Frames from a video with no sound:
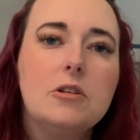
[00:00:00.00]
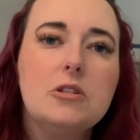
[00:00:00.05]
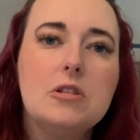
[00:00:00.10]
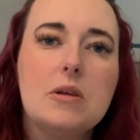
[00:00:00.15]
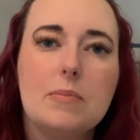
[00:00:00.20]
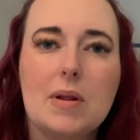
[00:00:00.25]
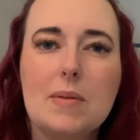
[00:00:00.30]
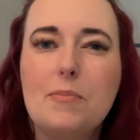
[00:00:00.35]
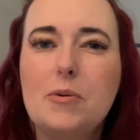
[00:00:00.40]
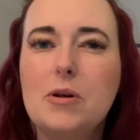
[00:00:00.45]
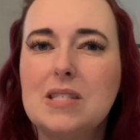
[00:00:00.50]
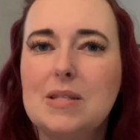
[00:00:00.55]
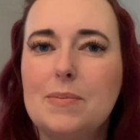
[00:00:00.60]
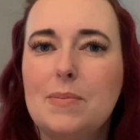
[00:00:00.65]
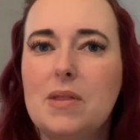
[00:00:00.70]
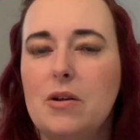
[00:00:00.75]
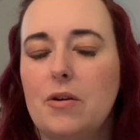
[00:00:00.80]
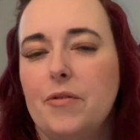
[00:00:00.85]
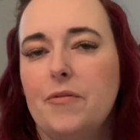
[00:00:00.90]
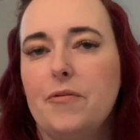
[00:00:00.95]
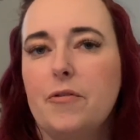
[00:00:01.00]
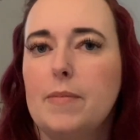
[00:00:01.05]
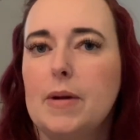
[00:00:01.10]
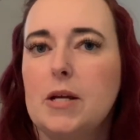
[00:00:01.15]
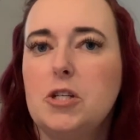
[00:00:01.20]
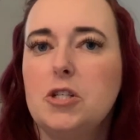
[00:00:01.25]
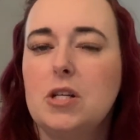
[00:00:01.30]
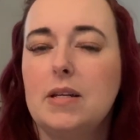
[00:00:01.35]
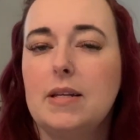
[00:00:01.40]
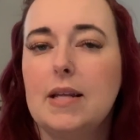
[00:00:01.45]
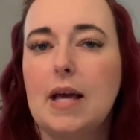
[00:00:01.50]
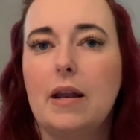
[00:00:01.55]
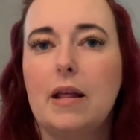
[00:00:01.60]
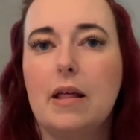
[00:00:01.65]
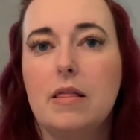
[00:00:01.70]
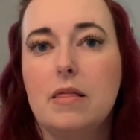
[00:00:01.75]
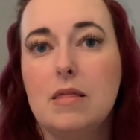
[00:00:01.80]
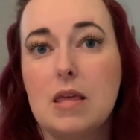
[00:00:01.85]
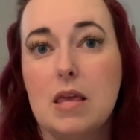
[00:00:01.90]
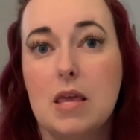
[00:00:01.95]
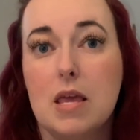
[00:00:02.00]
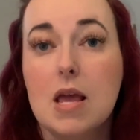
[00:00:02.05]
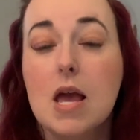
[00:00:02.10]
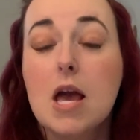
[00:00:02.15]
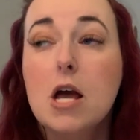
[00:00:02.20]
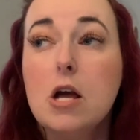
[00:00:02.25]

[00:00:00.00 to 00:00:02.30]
so I'm gonna put some of their information down in the